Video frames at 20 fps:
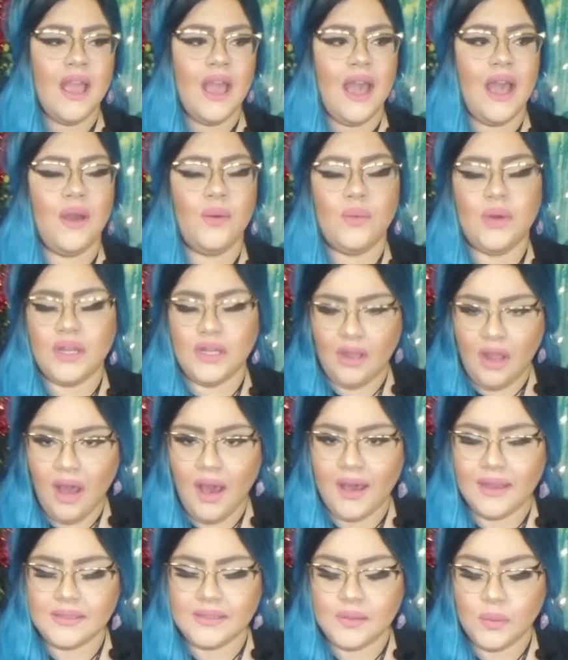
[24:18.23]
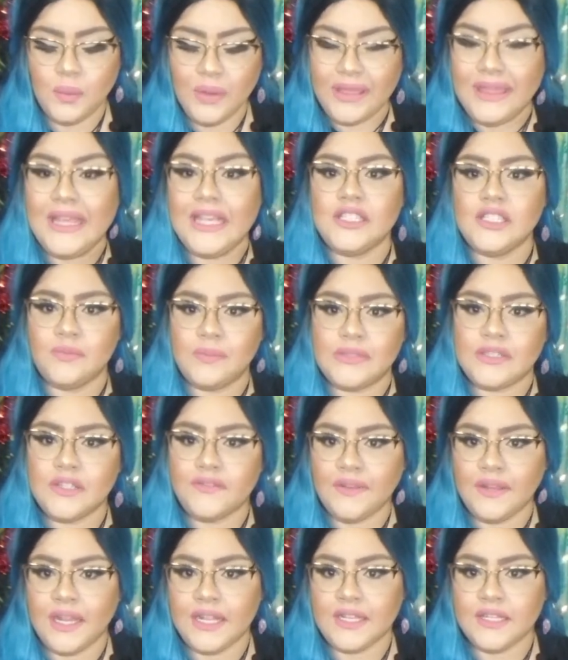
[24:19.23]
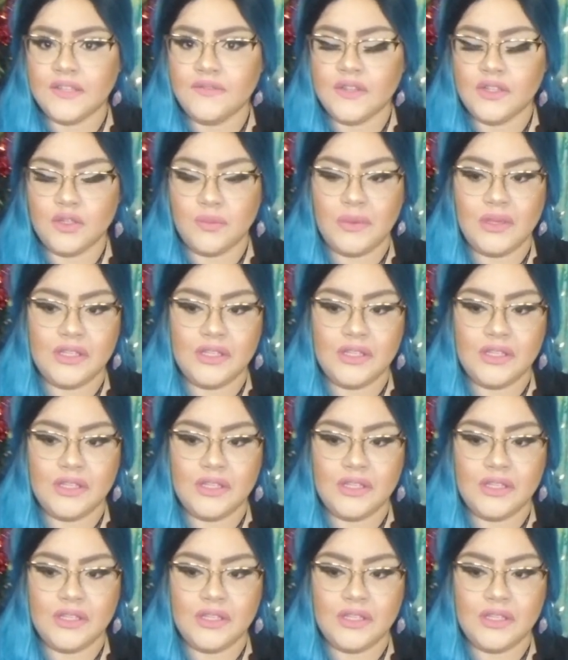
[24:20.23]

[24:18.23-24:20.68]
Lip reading: At what cost with this specific individual?